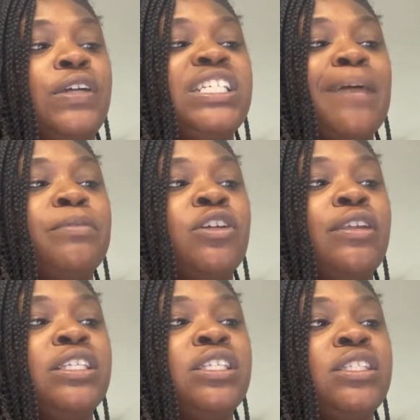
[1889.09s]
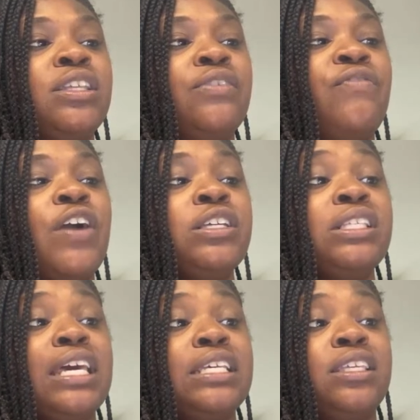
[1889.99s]
chapters. So this is the first
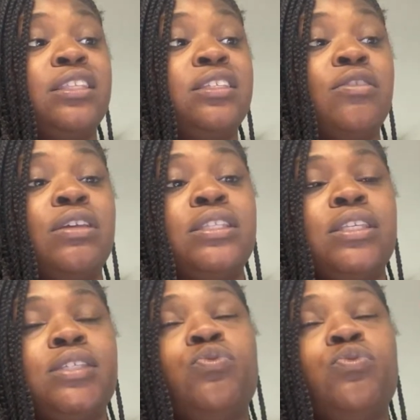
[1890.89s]
lesson. So these